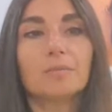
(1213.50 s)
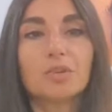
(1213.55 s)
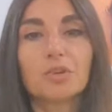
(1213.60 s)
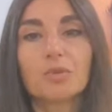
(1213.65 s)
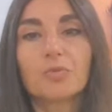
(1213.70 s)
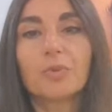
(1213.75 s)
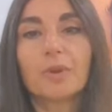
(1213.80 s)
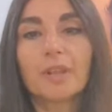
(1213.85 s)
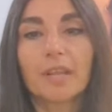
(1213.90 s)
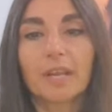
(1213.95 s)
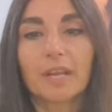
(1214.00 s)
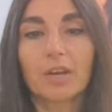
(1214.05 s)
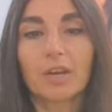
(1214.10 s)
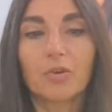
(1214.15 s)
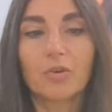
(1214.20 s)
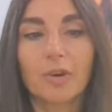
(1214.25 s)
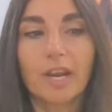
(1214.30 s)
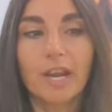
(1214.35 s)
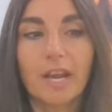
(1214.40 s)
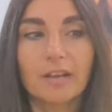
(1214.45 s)
to really
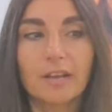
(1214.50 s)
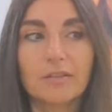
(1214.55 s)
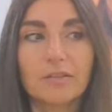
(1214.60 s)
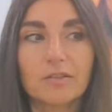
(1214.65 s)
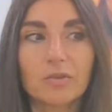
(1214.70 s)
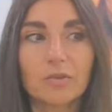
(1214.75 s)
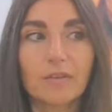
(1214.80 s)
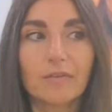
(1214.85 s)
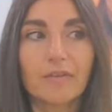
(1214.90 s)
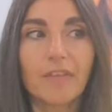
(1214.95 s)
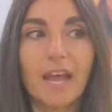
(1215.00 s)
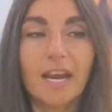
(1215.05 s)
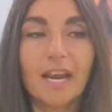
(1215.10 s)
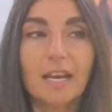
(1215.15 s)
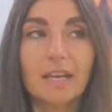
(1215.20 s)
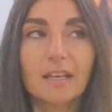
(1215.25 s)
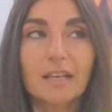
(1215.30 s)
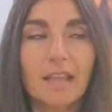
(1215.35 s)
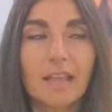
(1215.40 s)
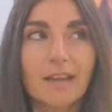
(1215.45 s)
create sort of that
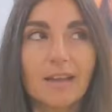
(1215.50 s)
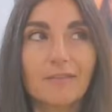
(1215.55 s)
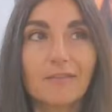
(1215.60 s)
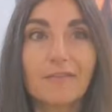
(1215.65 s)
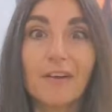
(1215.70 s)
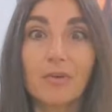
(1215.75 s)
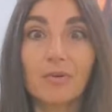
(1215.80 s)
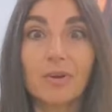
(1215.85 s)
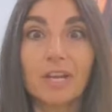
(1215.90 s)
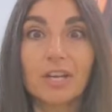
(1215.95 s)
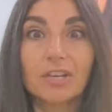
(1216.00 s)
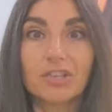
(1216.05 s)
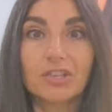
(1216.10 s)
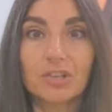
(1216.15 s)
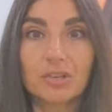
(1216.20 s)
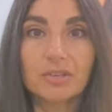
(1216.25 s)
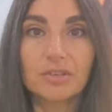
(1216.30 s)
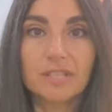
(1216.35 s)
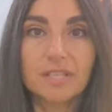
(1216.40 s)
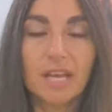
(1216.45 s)

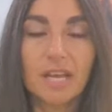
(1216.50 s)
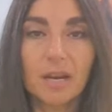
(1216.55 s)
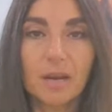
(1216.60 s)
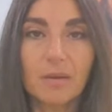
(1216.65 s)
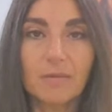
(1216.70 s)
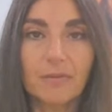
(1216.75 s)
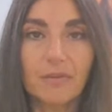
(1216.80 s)
foundational setup